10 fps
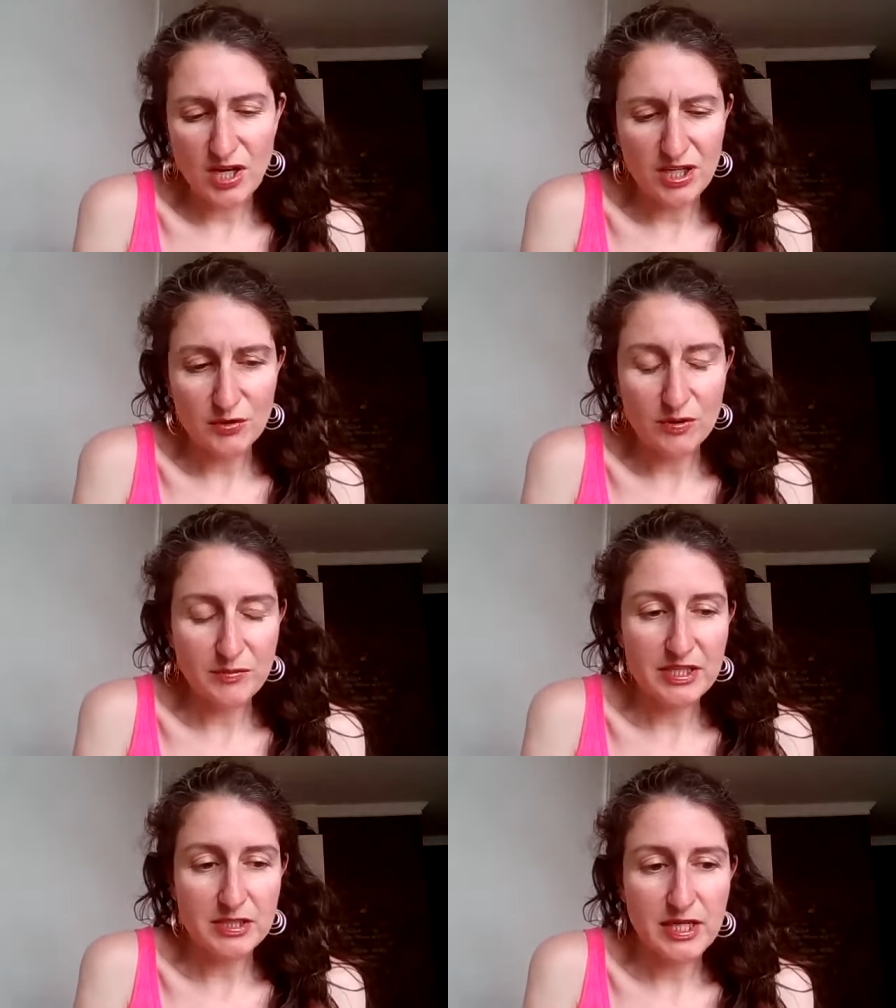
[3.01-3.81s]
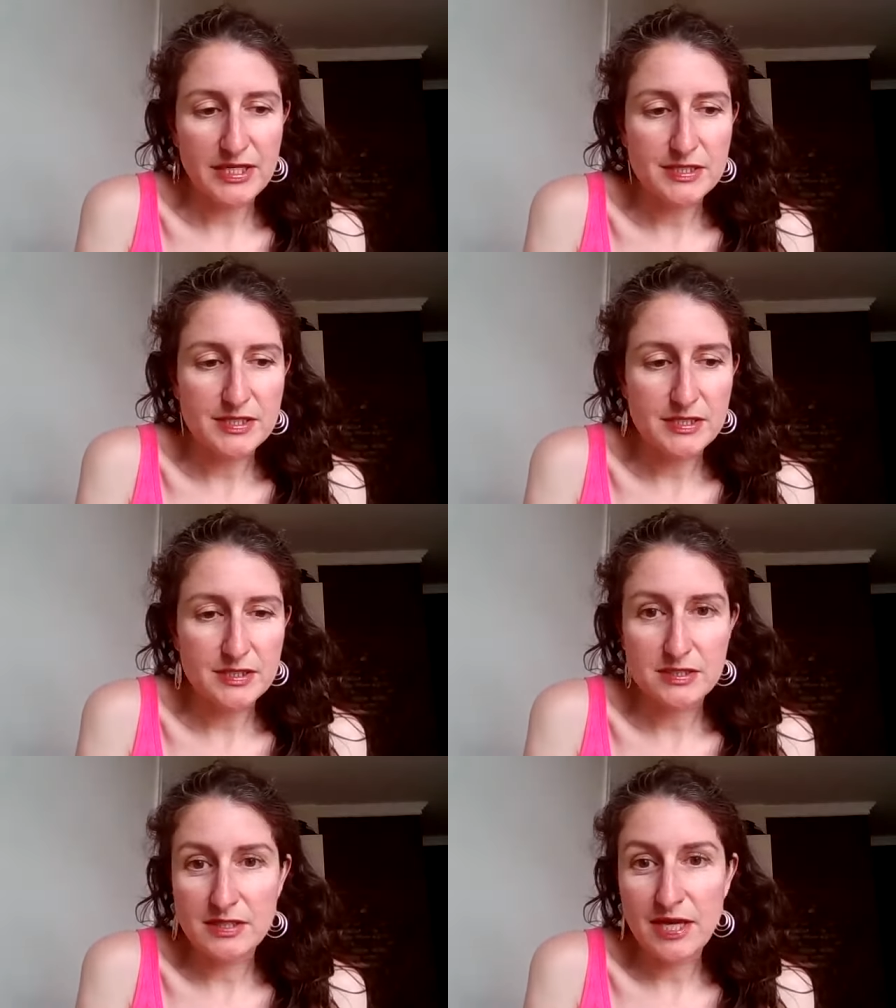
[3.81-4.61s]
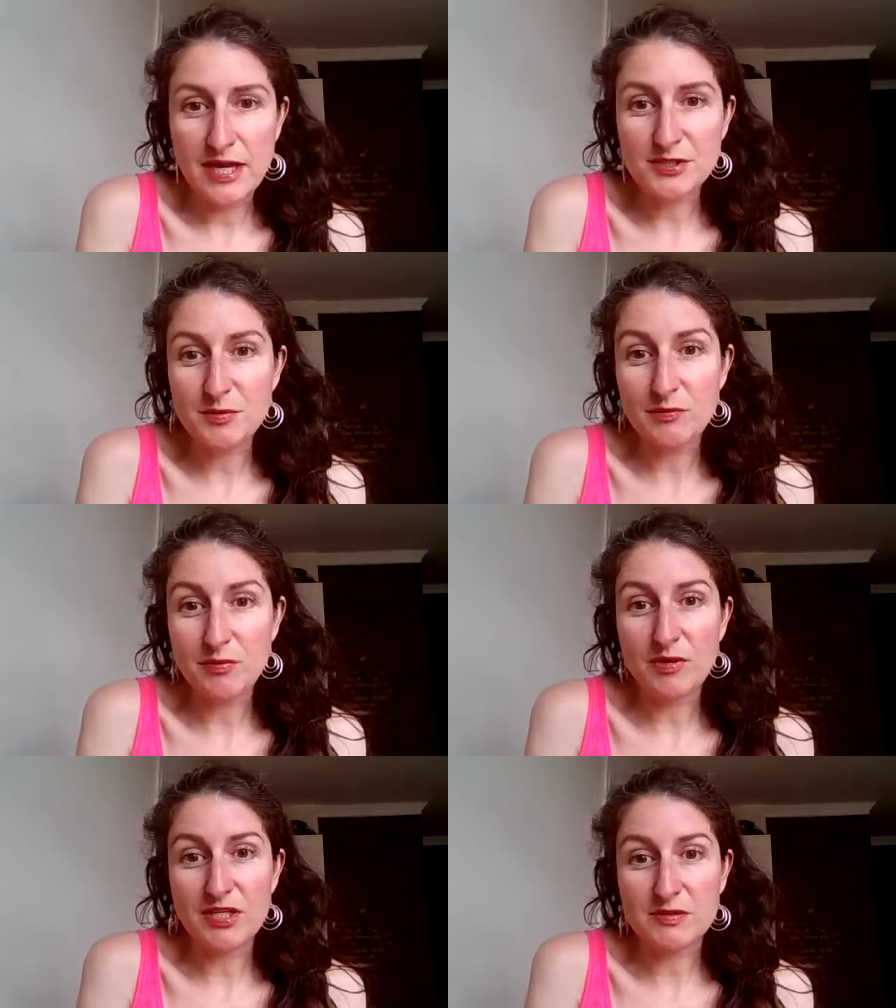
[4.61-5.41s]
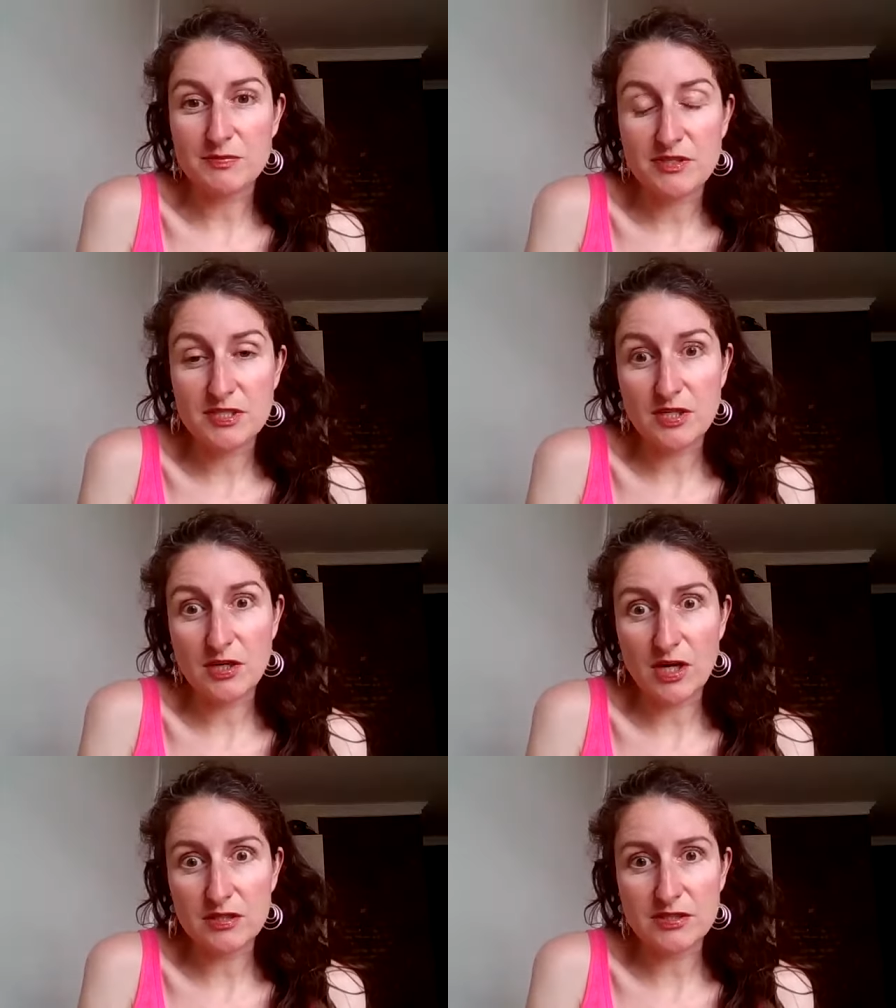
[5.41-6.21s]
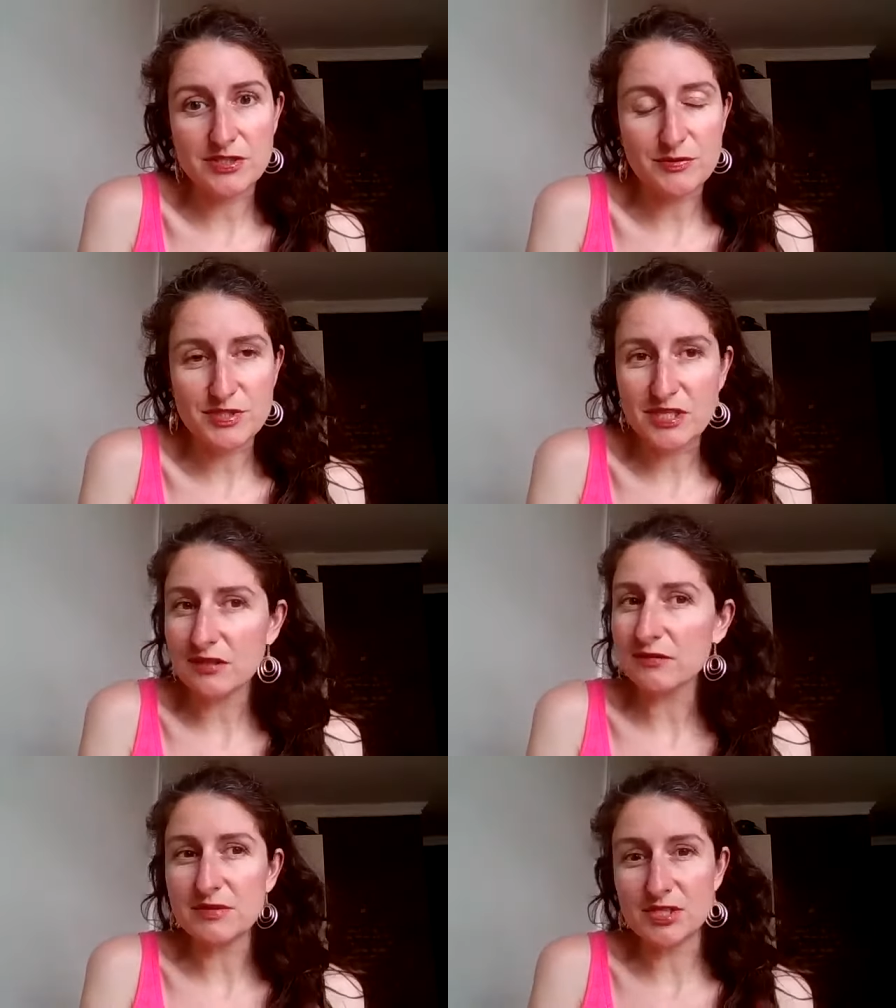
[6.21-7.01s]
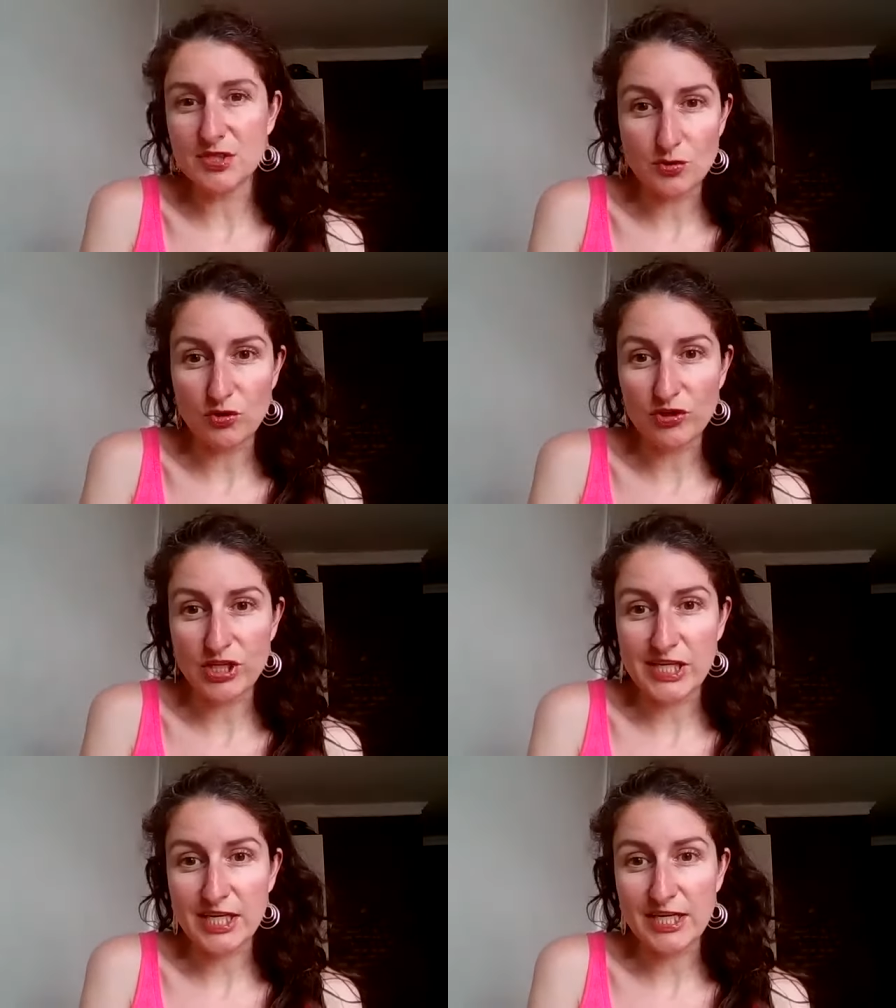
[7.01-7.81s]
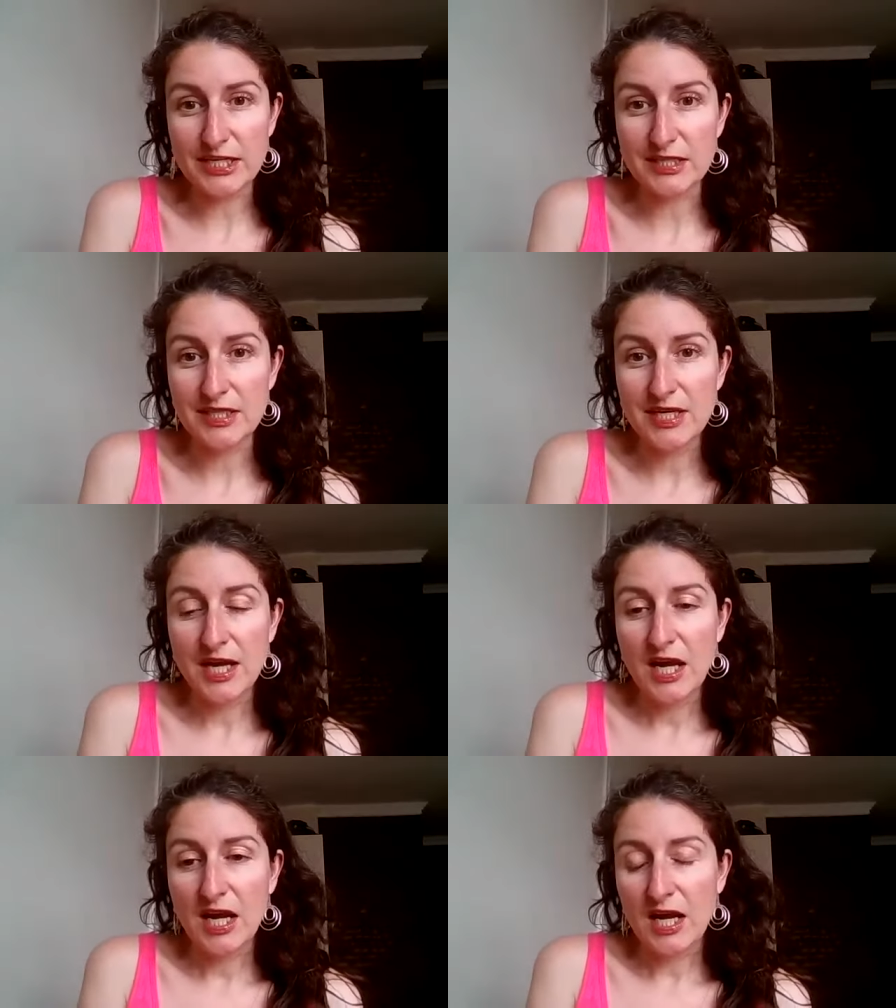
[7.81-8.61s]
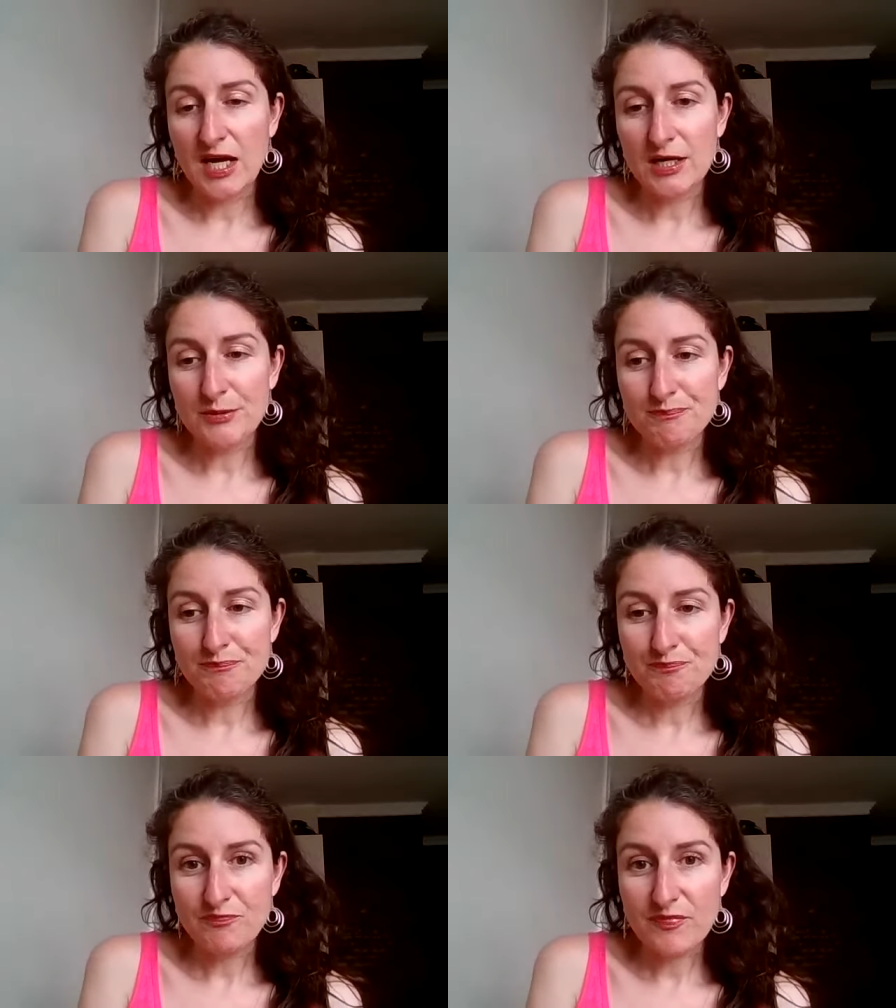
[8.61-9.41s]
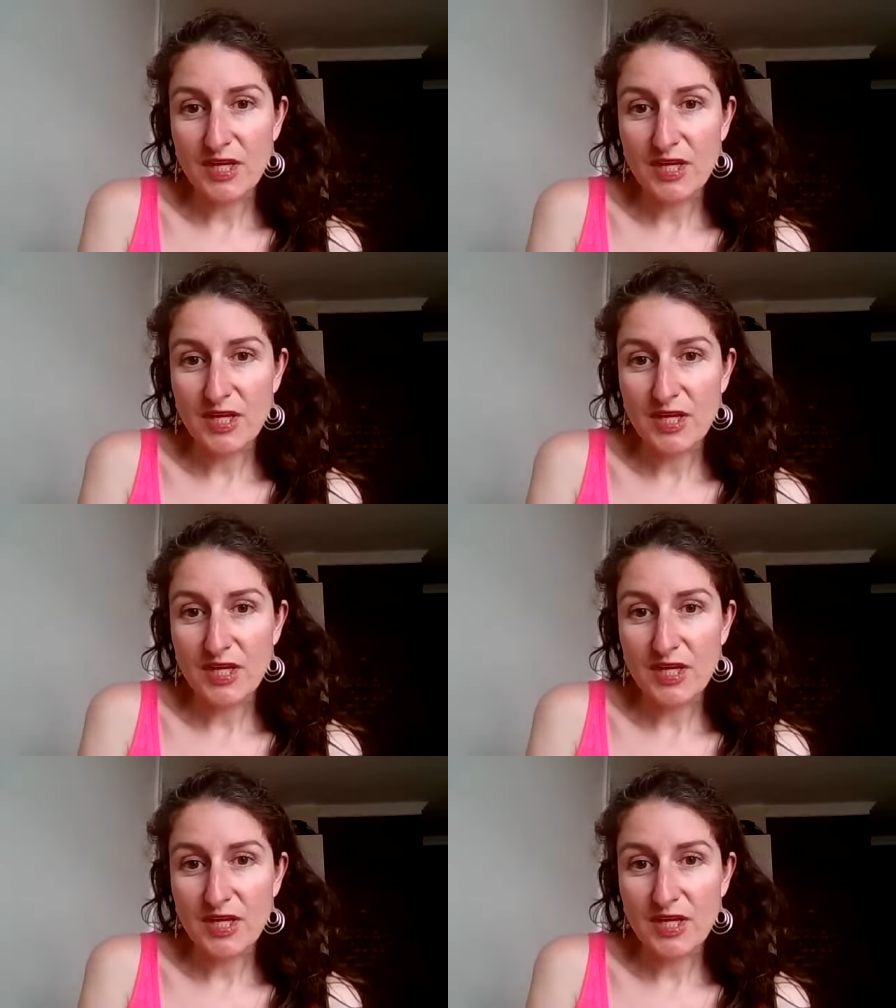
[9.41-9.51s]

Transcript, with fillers: talking to one of my clients and they asked me about my experience in college and I was telling them this story and um,